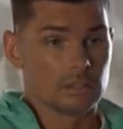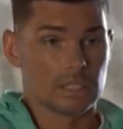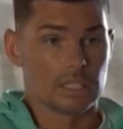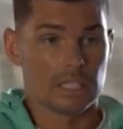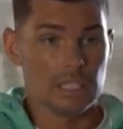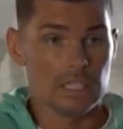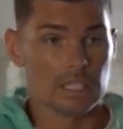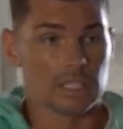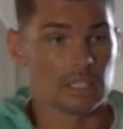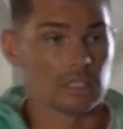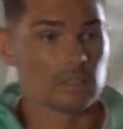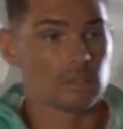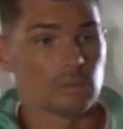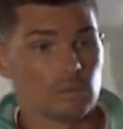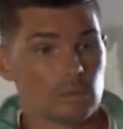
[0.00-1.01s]
Okay.
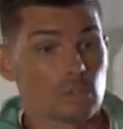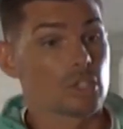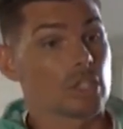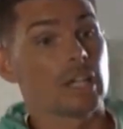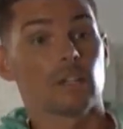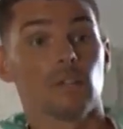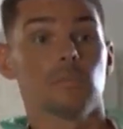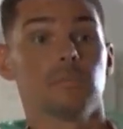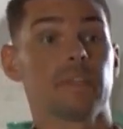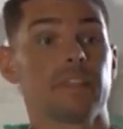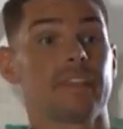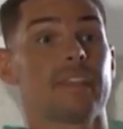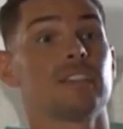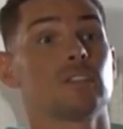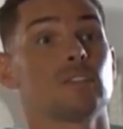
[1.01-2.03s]
Well, should I go and pick
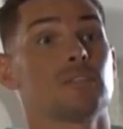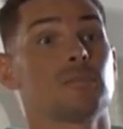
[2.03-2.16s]
the kids up